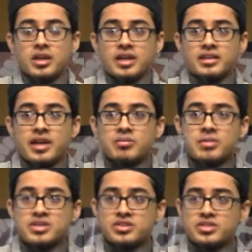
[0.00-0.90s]
And that
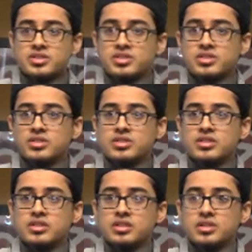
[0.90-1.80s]
message
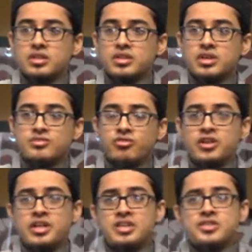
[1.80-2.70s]
is for
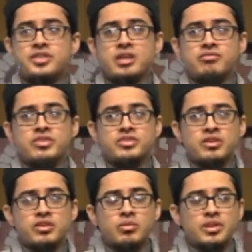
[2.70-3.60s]
each and every
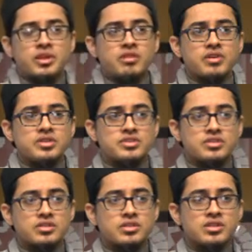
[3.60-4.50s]
single one of us.